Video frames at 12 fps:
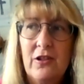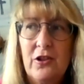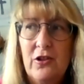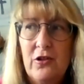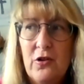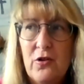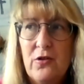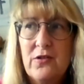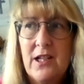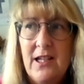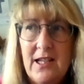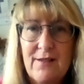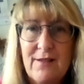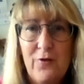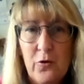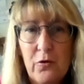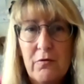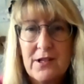God is
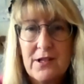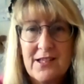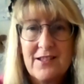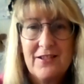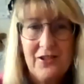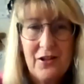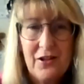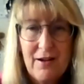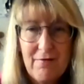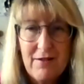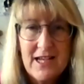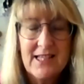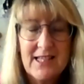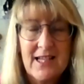for us. You know, there is,